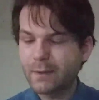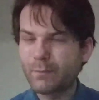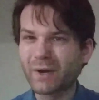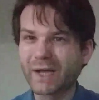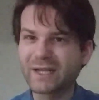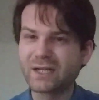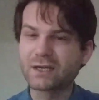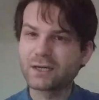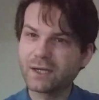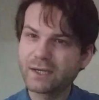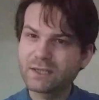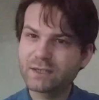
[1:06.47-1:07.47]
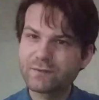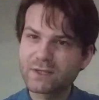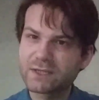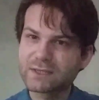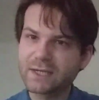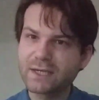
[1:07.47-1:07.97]
but I can kind of
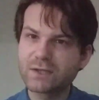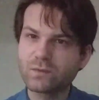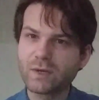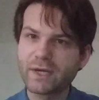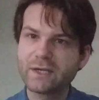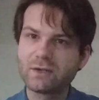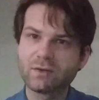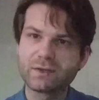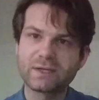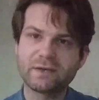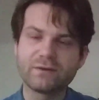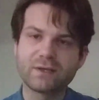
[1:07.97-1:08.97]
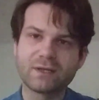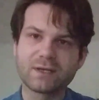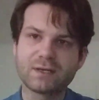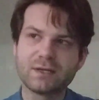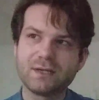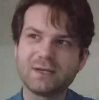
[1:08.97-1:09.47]
understand why not, given
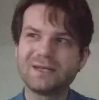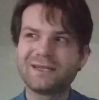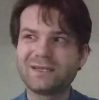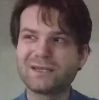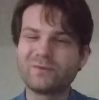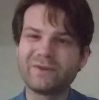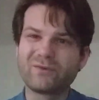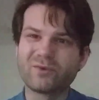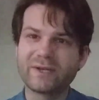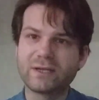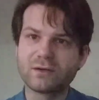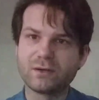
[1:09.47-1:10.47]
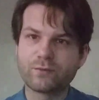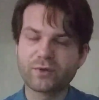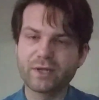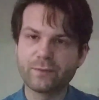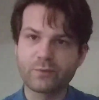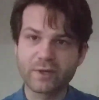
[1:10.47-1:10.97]
that we've already got a
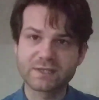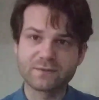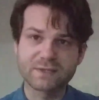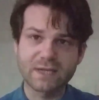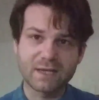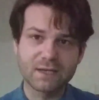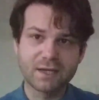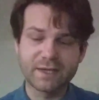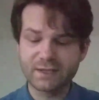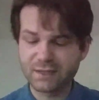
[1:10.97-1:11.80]
pretty impressive stat line,